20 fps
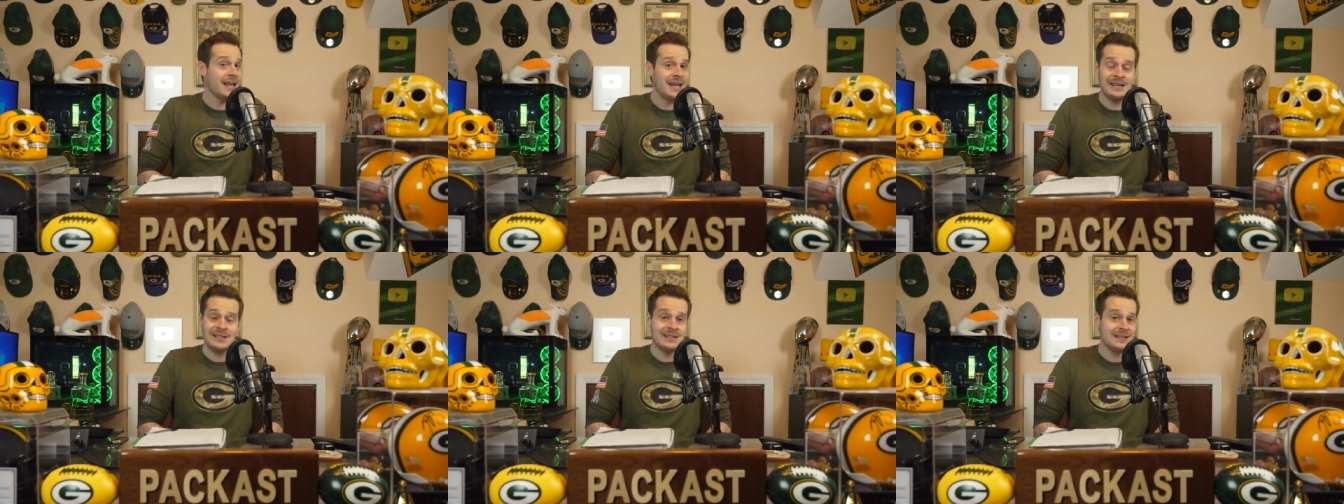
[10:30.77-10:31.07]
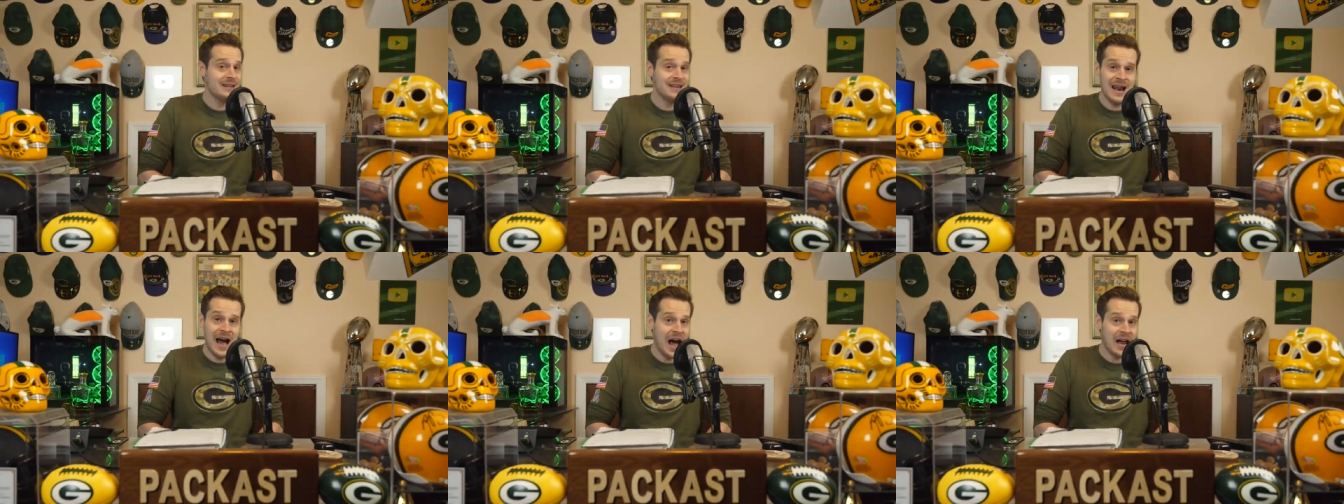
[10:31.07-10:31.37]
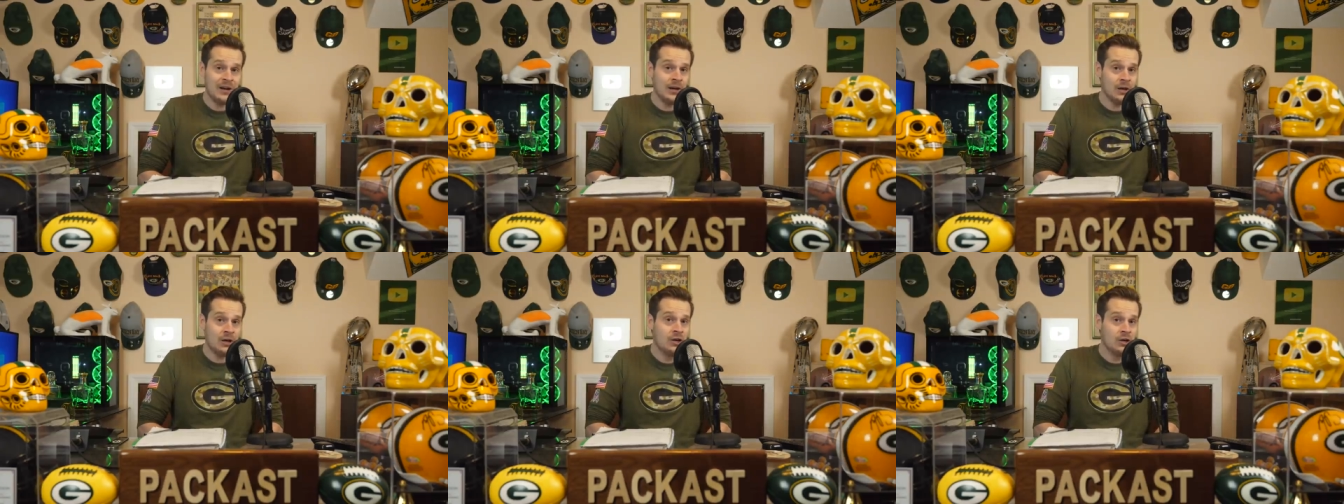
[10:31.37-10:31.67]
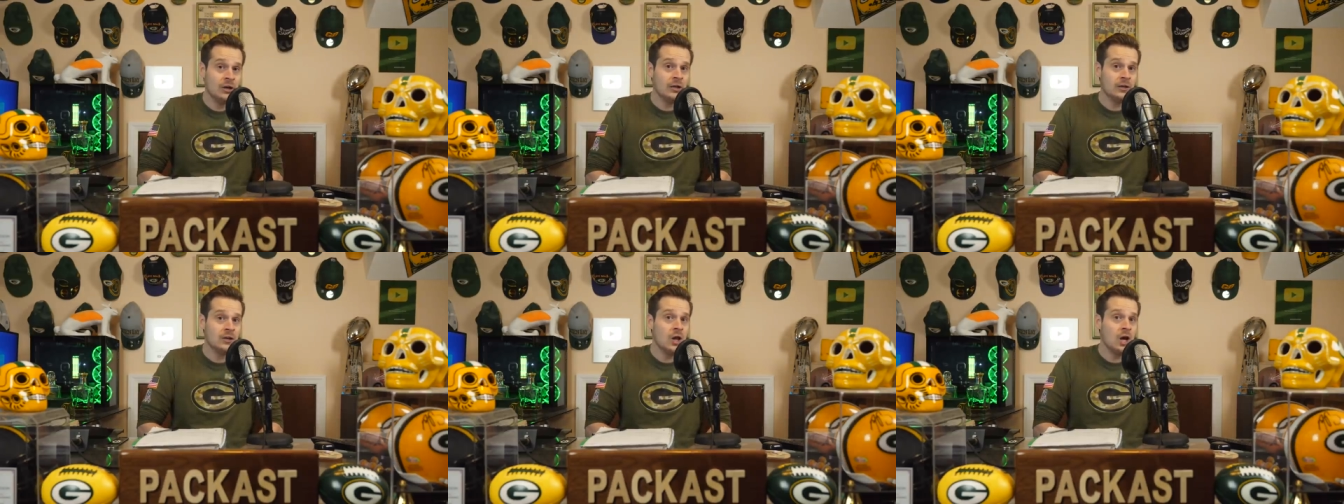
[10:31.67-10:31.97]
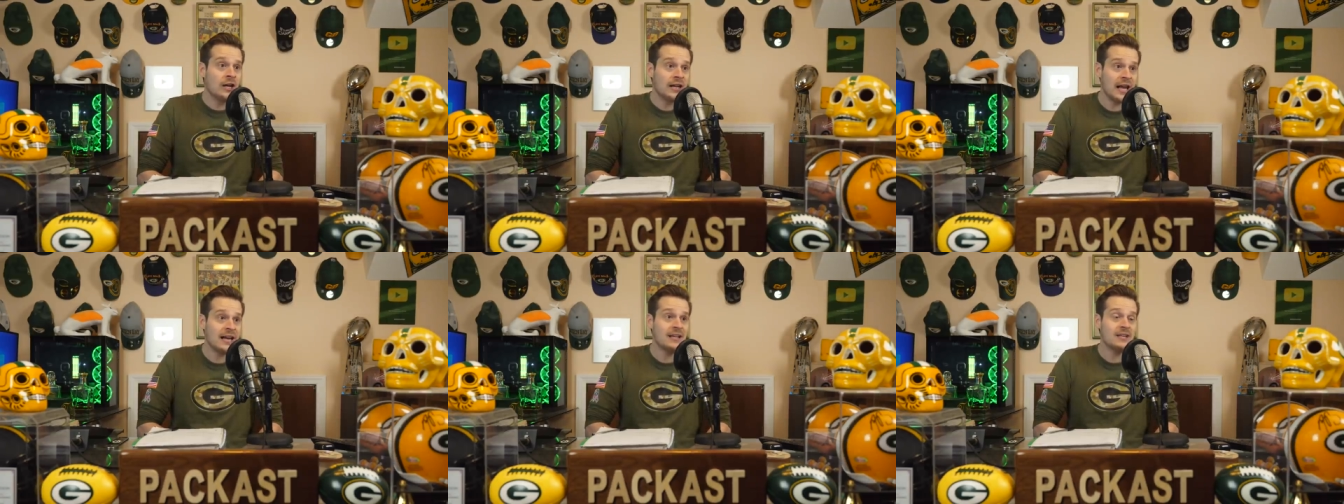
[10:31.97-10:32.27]
is not a good
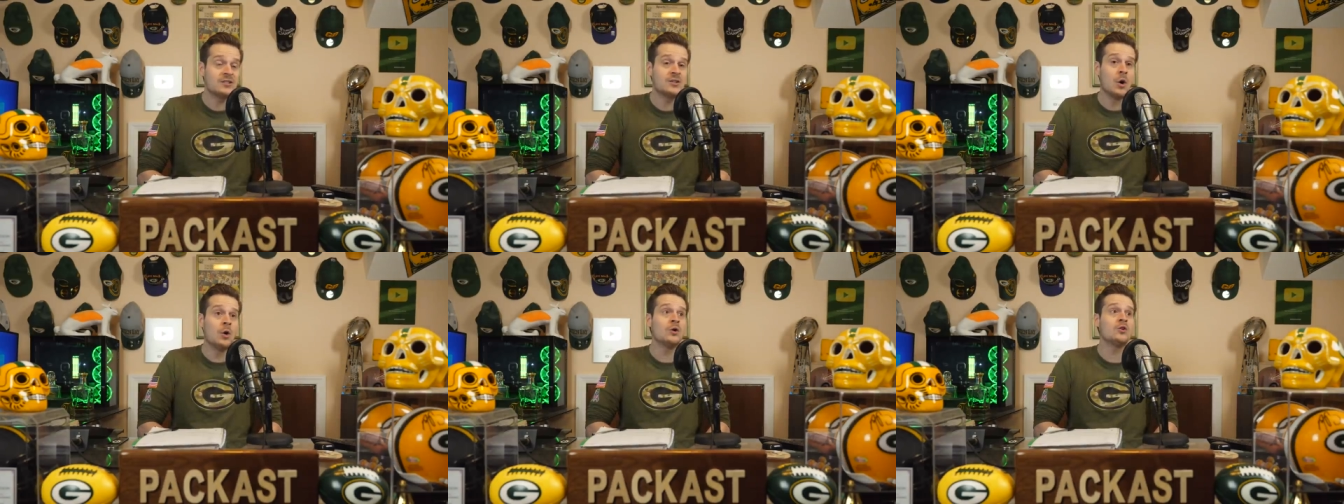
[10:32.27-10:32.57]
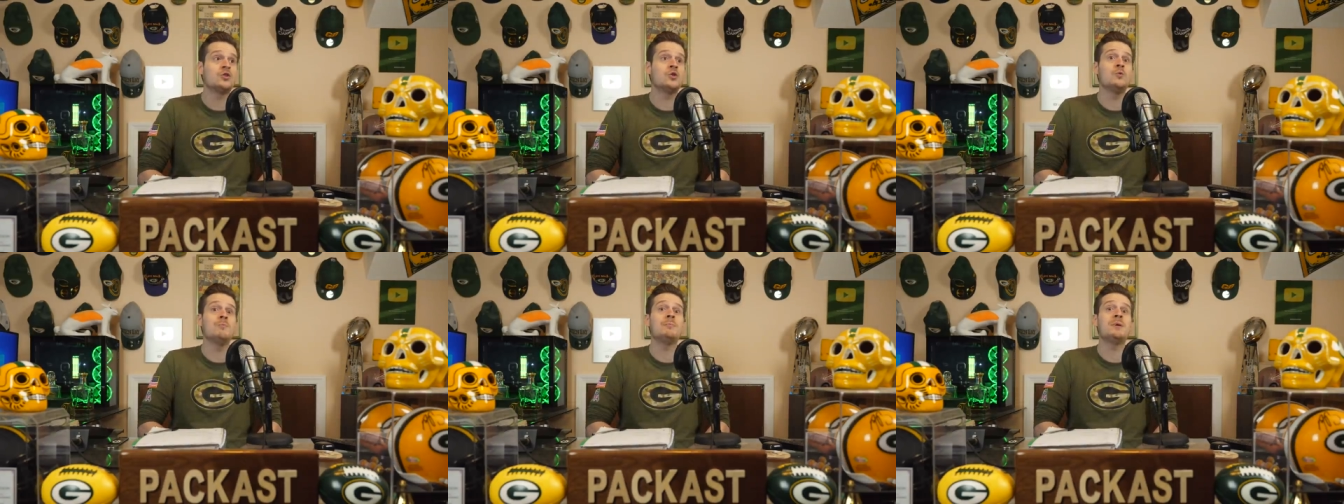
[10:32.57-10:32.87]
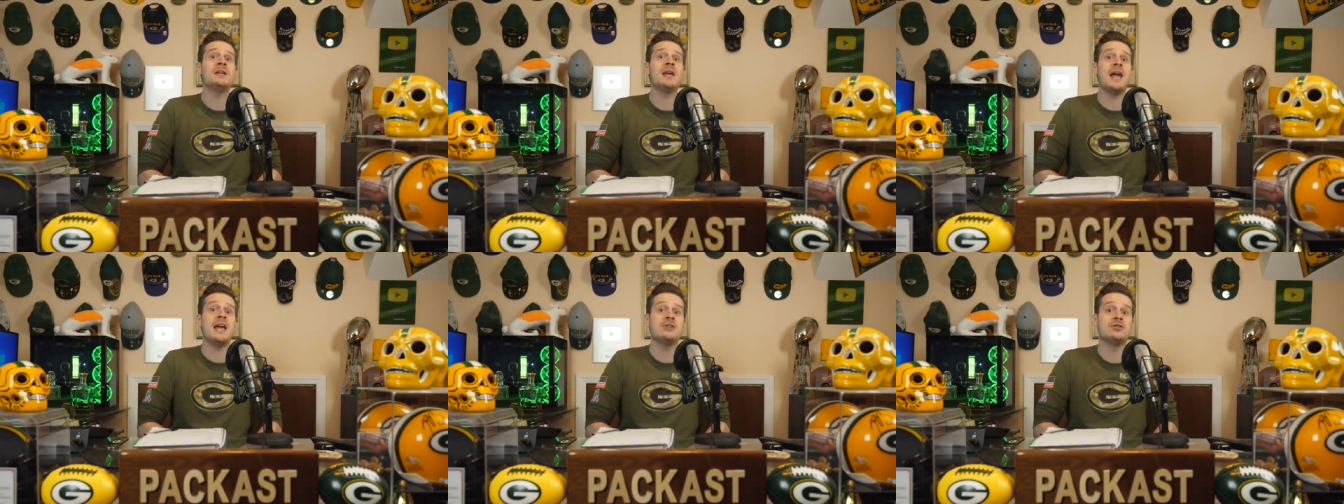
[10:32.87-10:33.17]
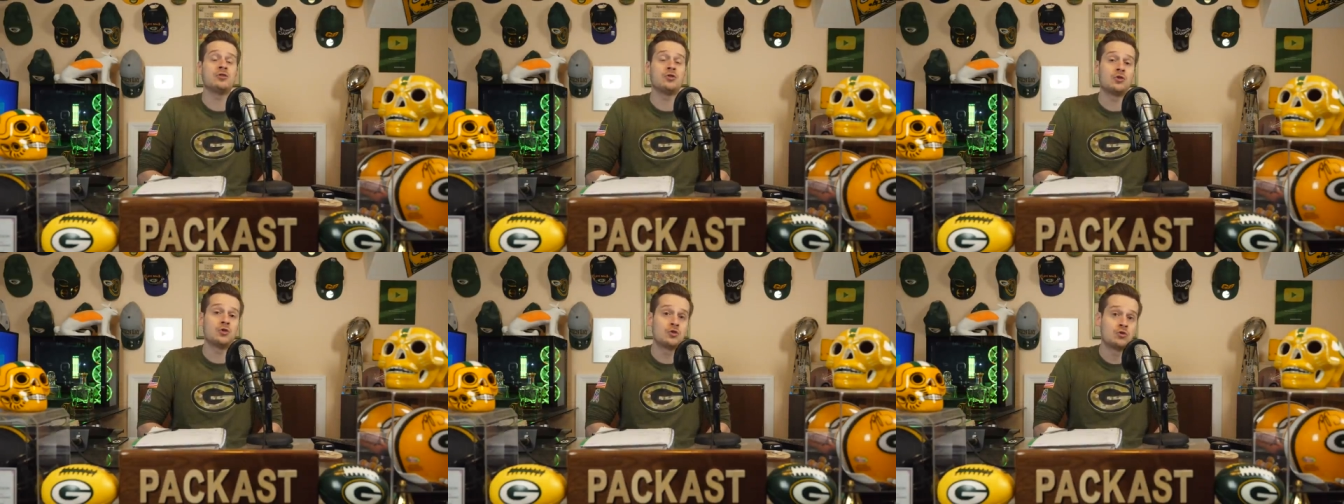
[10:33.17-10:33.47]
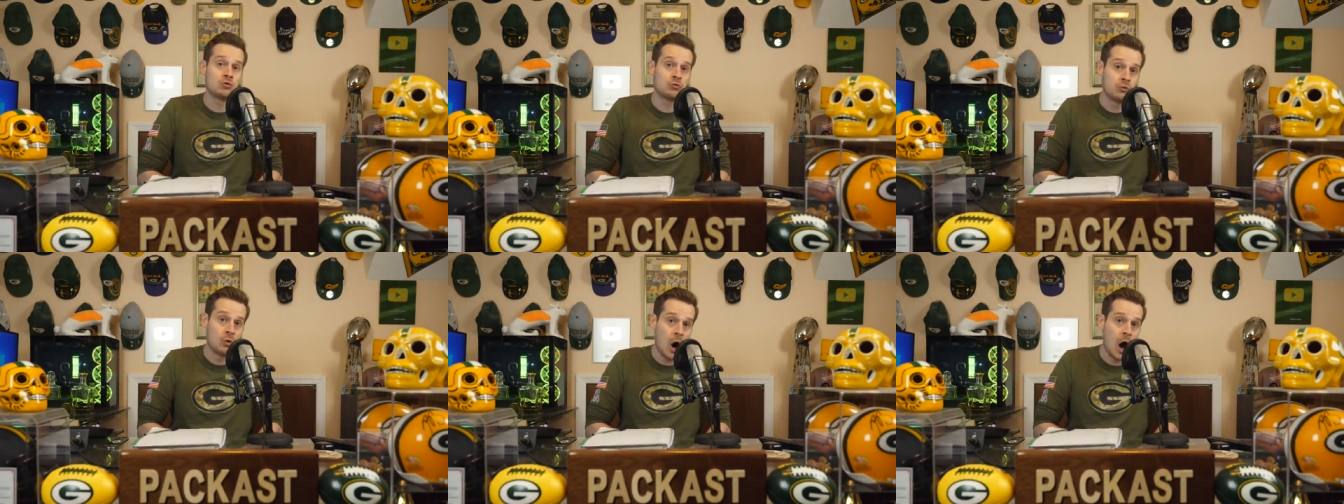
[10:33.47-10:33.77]
look and is going to be a
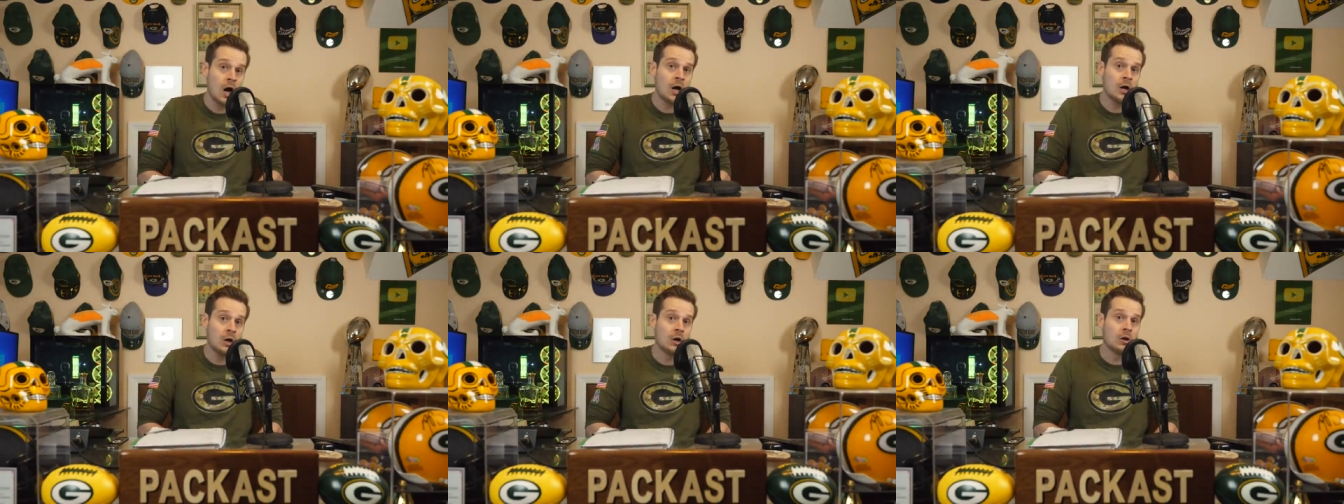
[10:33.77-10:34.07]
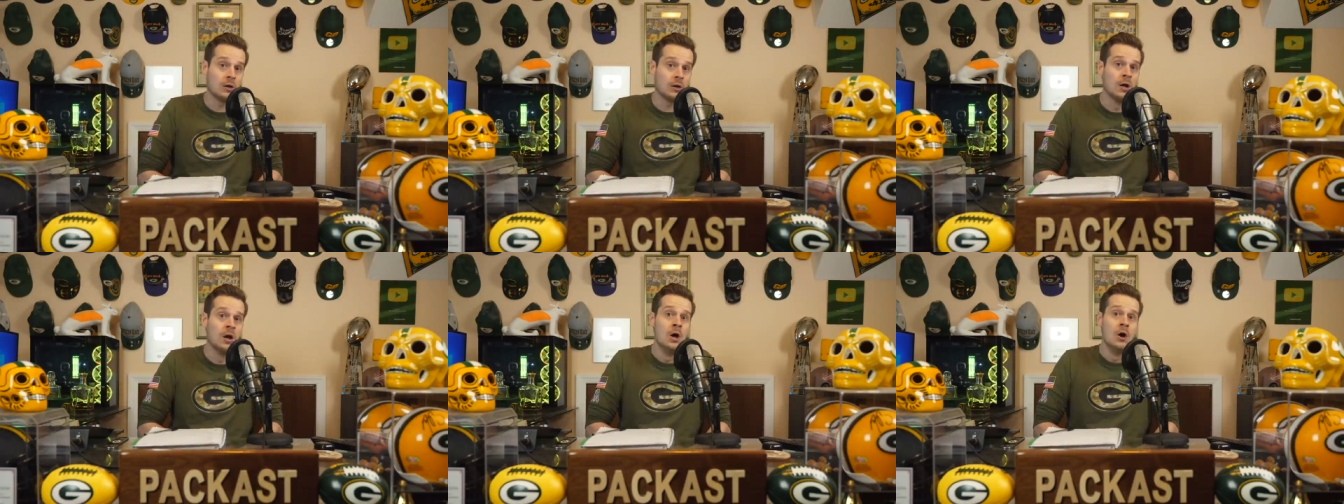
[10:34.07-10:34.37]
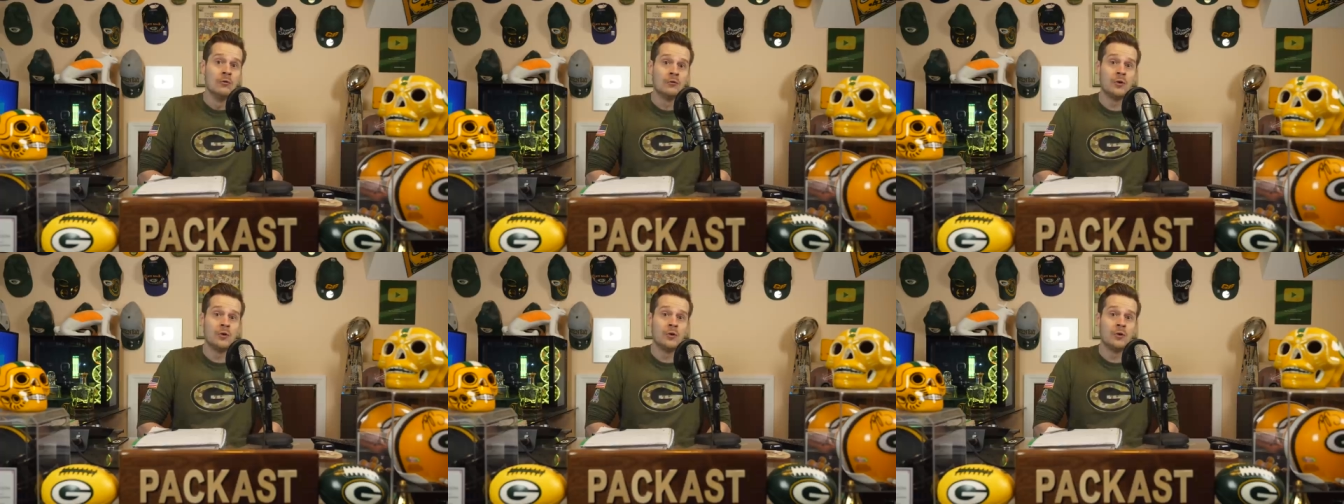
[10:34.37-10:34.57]
struggle